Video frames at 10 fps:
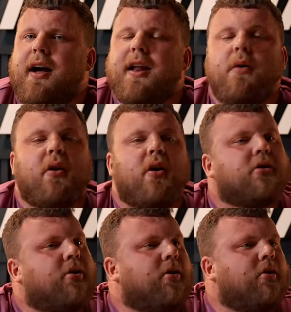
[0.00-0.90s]
And now we're on
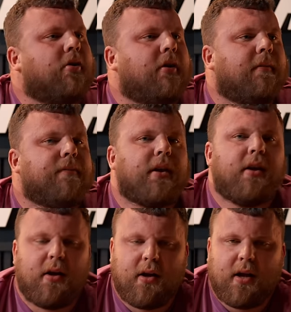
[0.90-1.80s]
to,
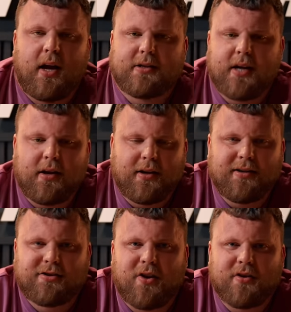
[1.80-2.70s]
like I said,
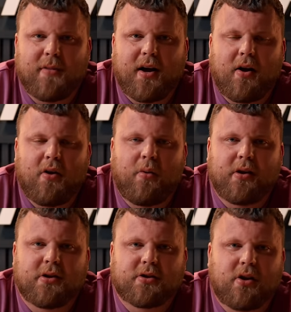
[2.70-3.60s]
Strongest Man on Earth,
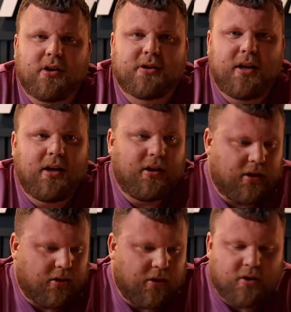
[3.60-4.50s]
which is going to see
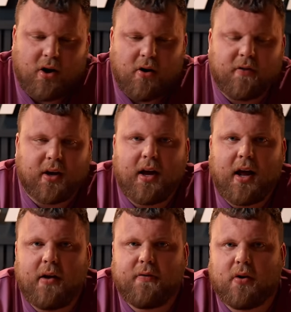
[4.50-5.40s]
the return of, again,
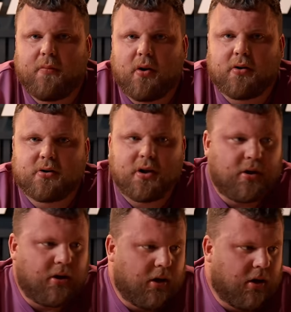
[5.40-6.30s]
Half Hour
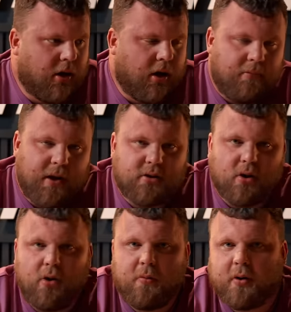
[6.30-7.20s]
Bjornsson,
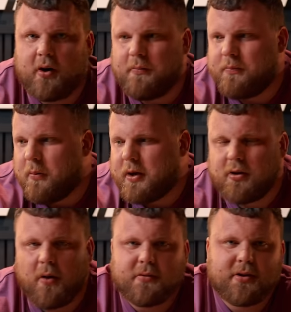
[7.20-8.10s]
Mitchell Hooper, Bobby
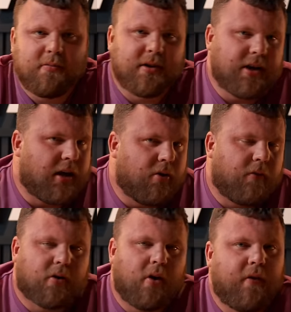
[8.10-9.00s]
Thompson, myself,
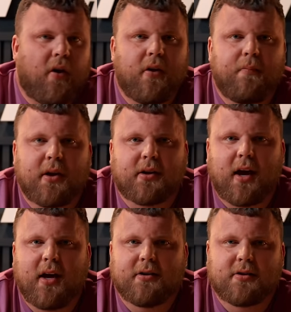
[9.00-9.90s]
Novikov, all the big guys.